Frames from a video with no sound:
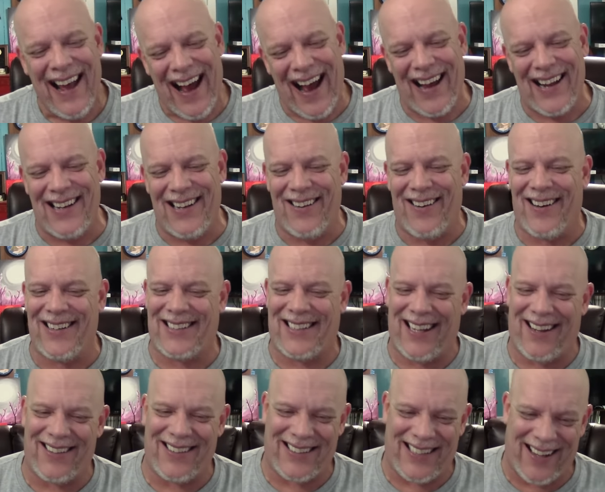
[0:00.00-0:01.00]
I know,
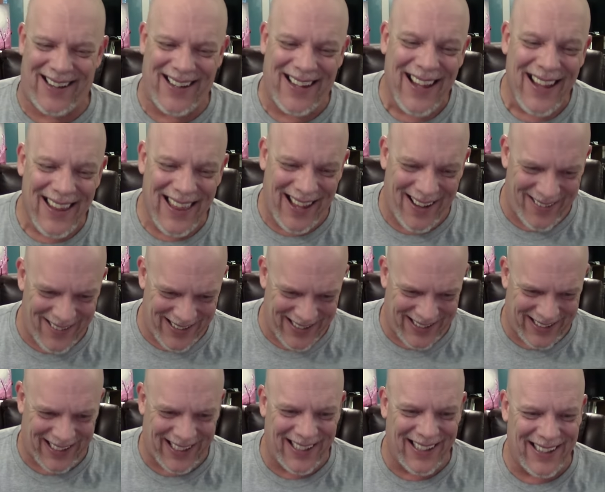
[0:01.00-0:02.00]
that
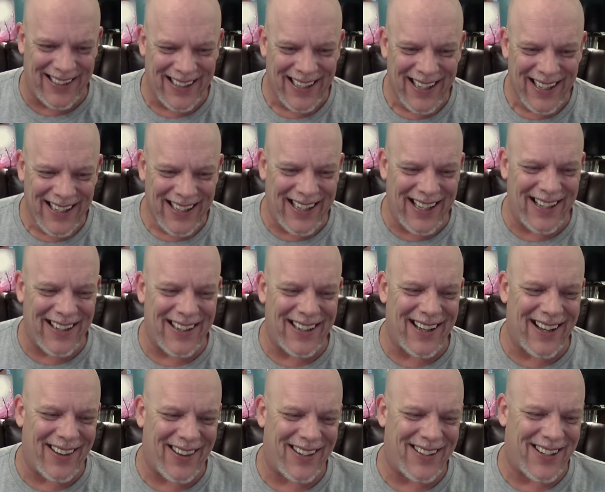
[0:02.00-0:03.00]
was good.
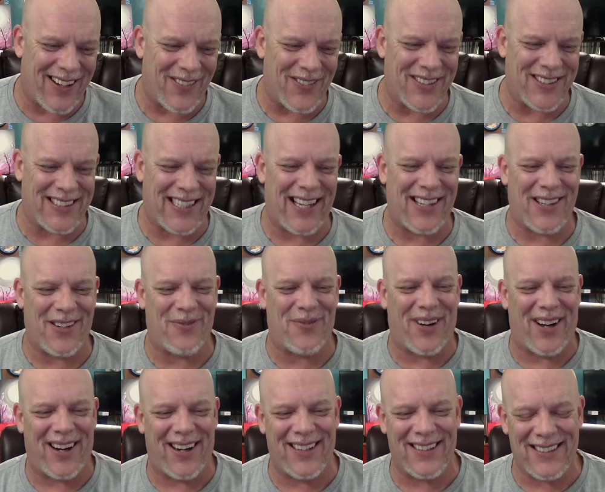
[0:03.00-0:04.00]
Killing all the Tuffles at the
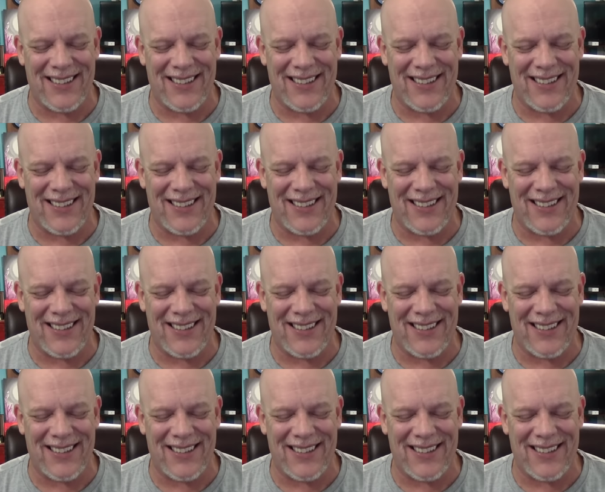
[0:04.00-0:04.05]
bar.